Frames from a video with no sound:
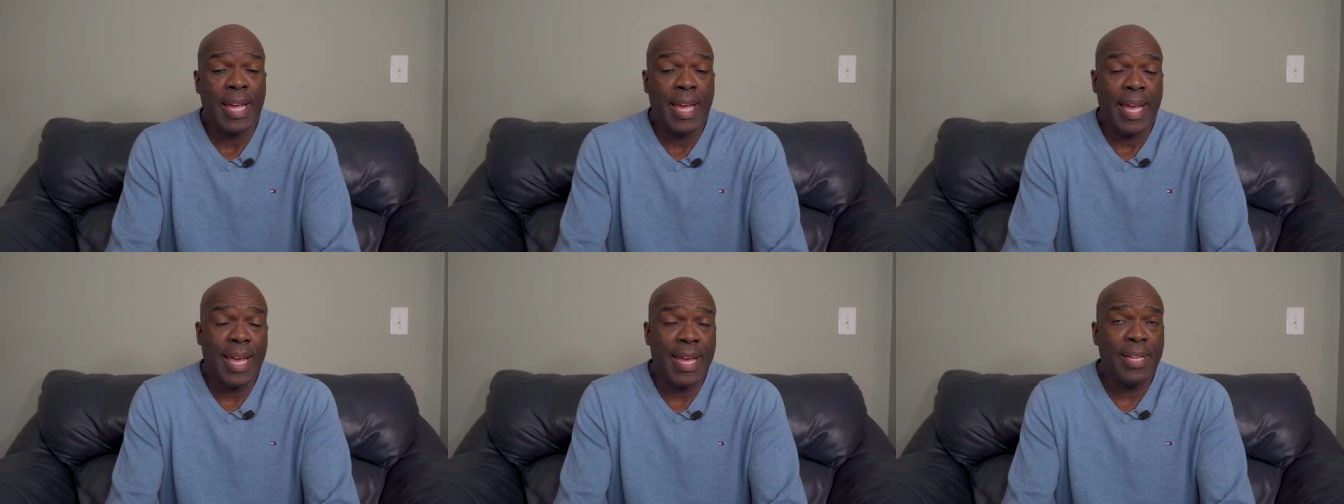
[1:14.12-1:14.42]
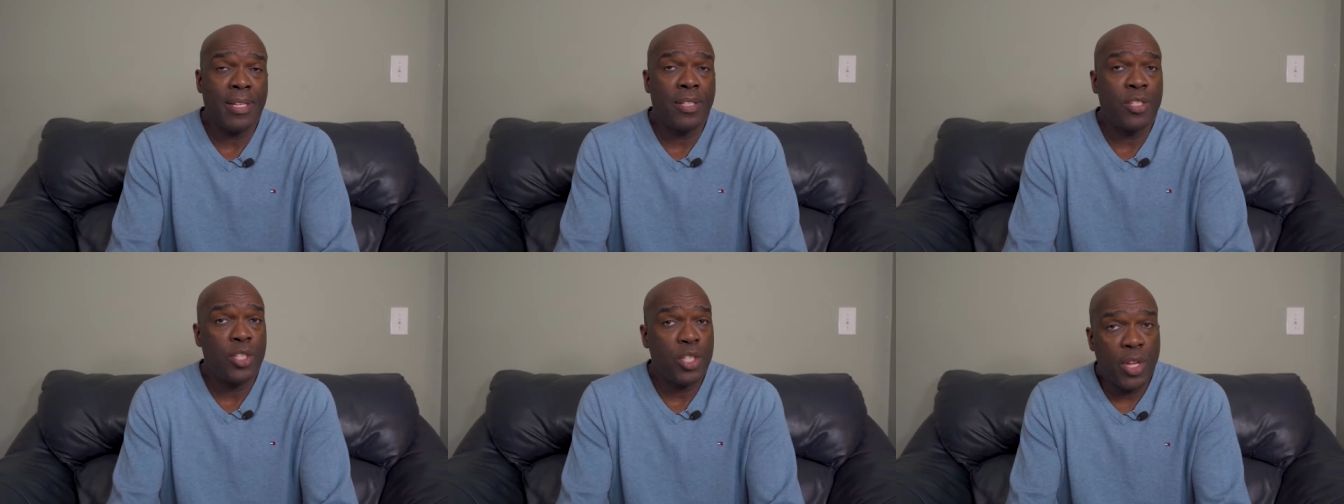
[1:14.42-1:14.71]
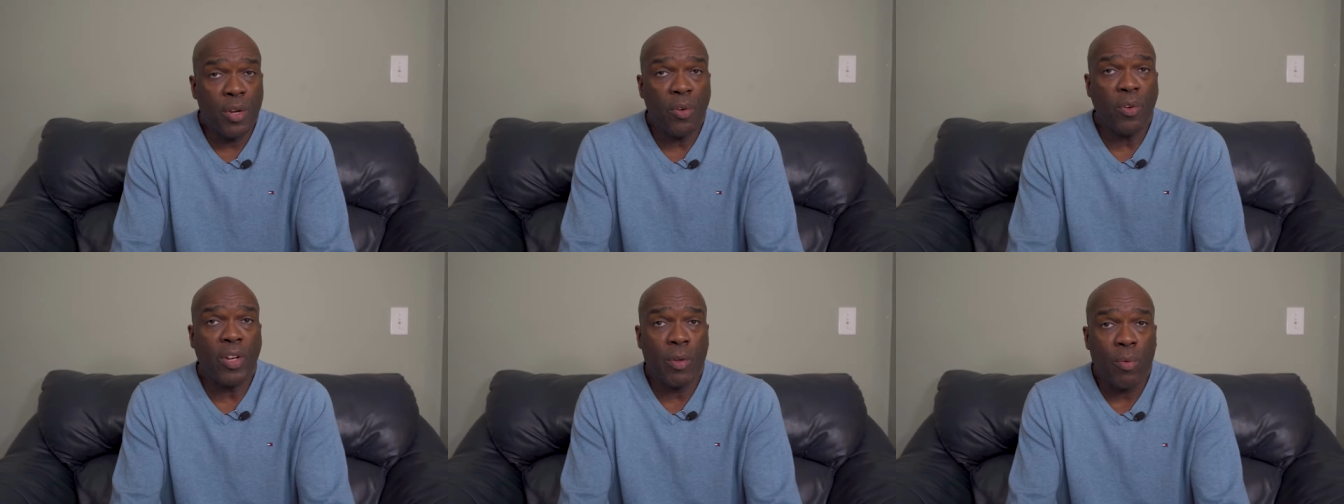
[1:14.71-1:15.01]
And
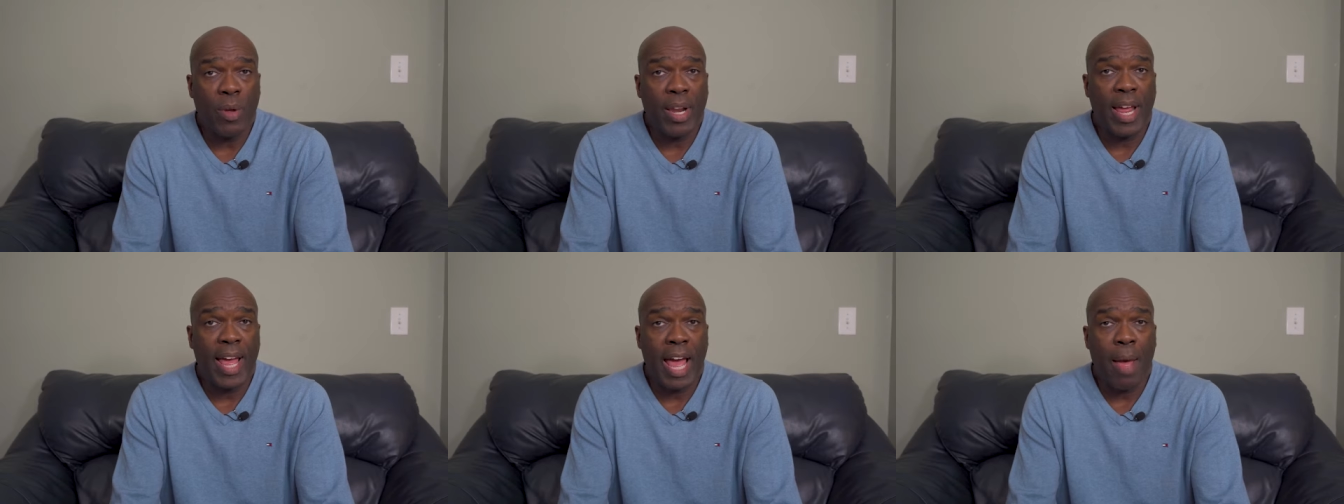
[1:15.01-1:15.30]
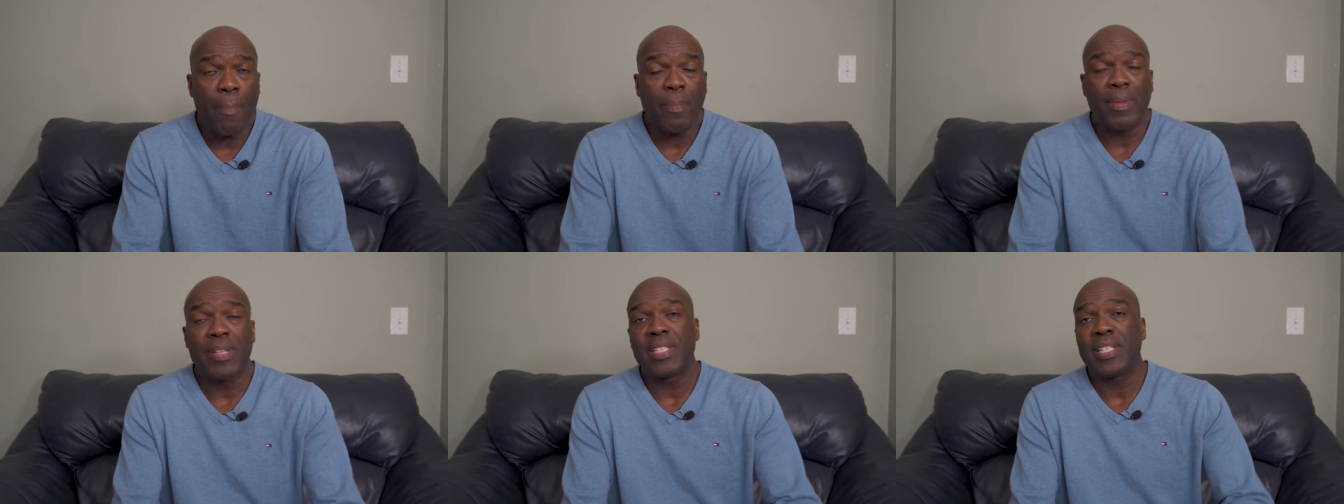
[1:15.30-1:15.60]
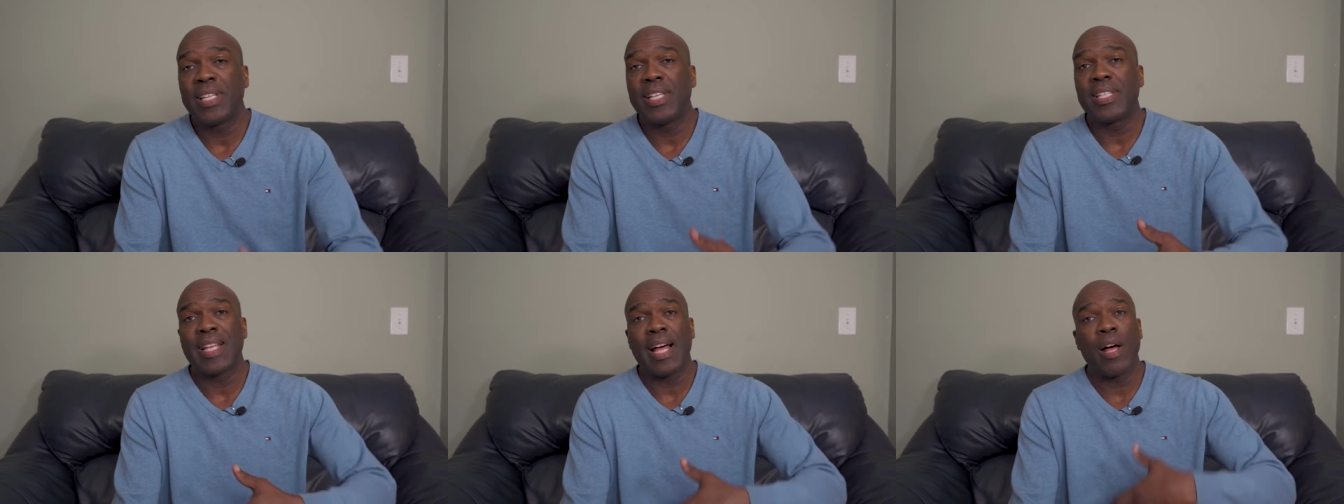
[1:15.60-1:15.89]
generally what
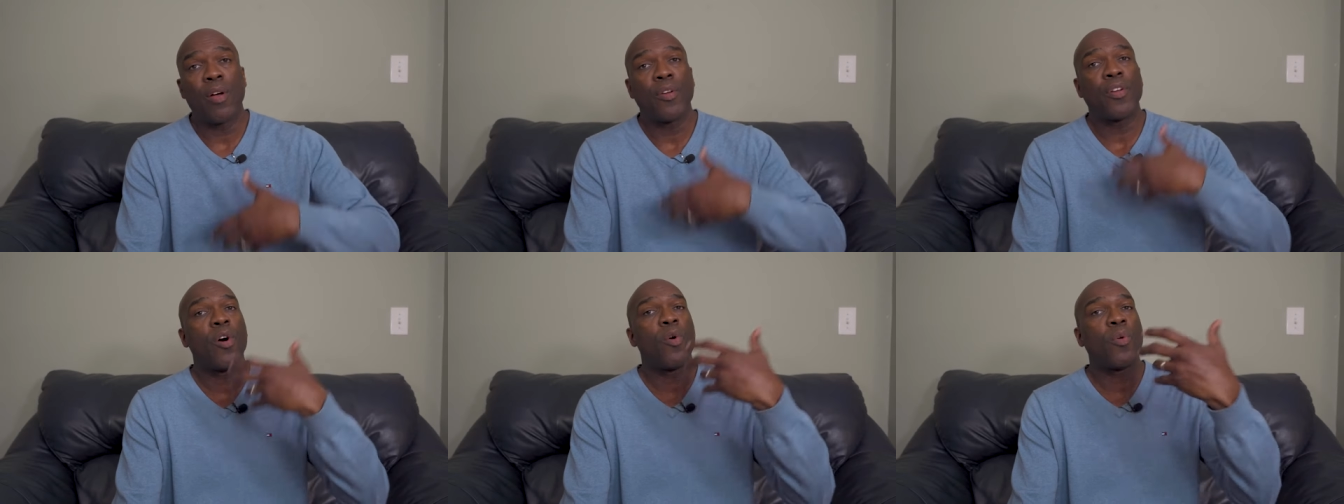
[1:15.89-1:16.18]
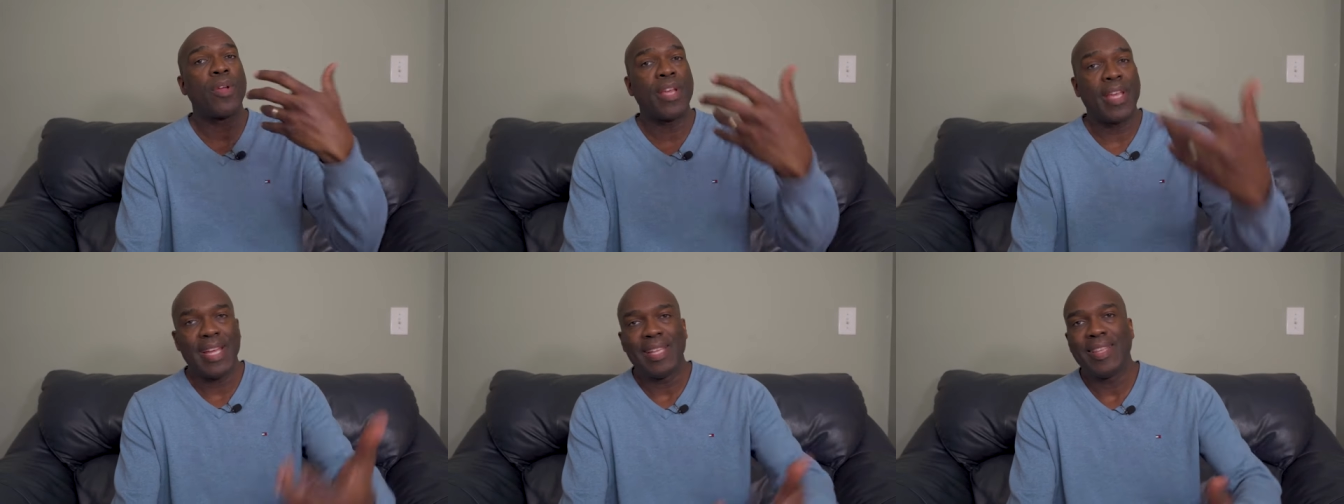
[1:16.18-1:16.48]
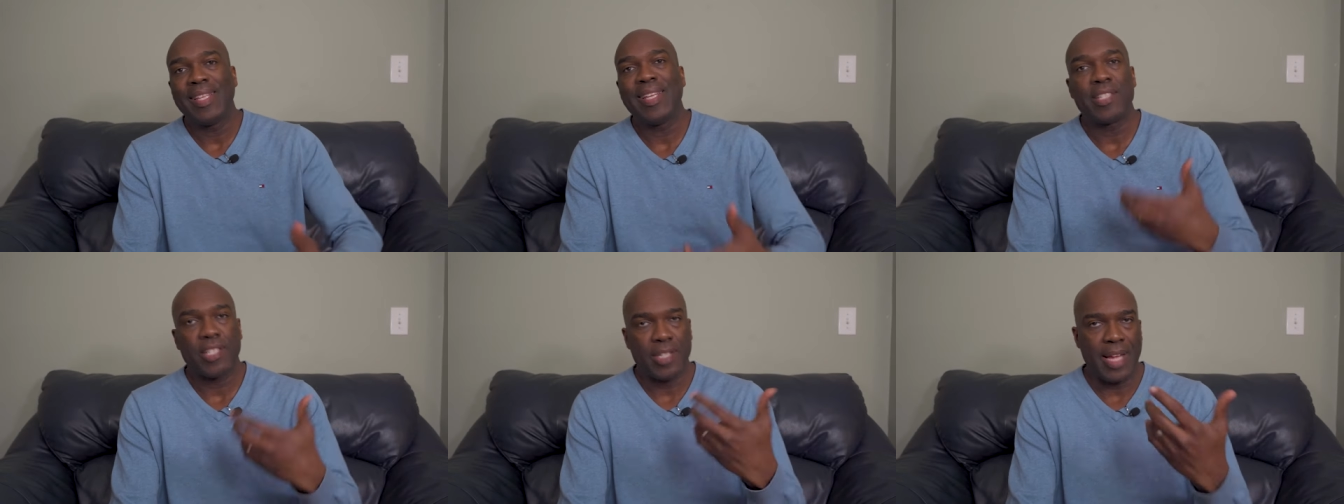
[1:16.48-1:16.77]
happens is I'll go
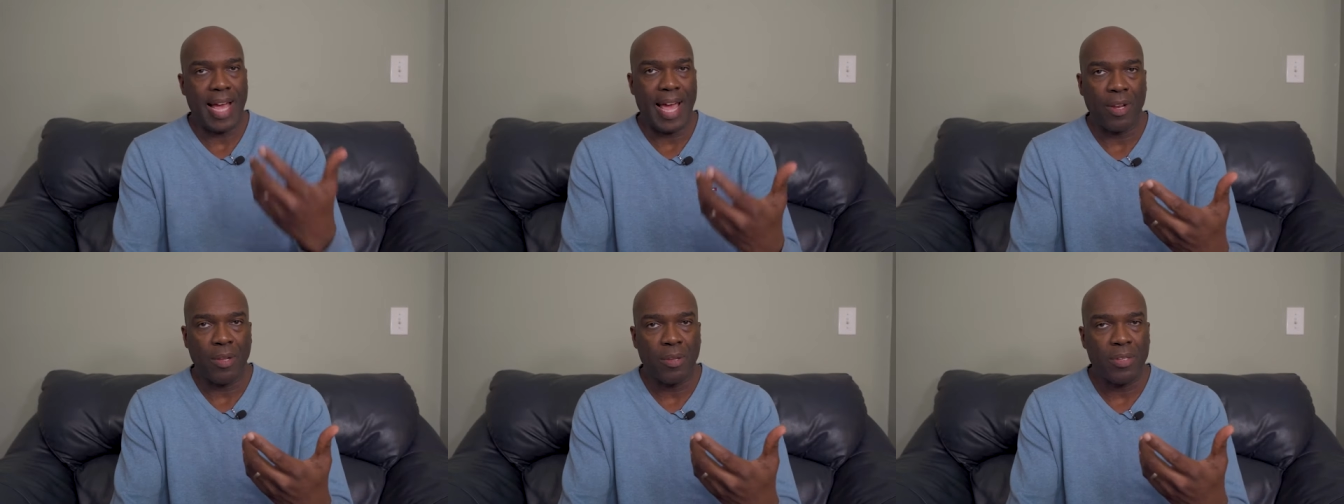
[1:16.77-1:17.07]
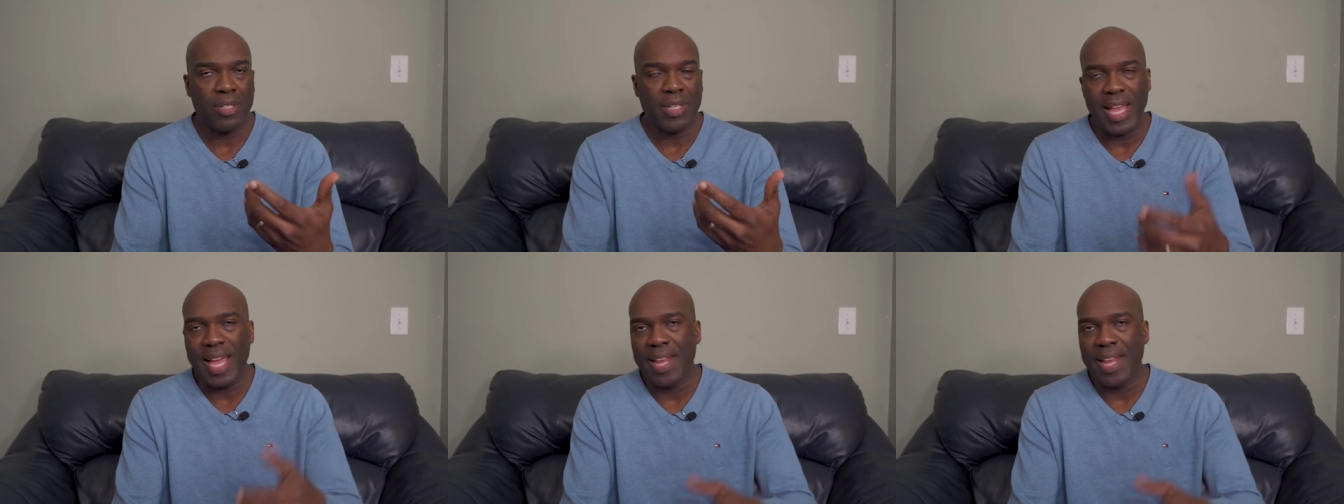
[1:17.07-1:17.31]
get these titles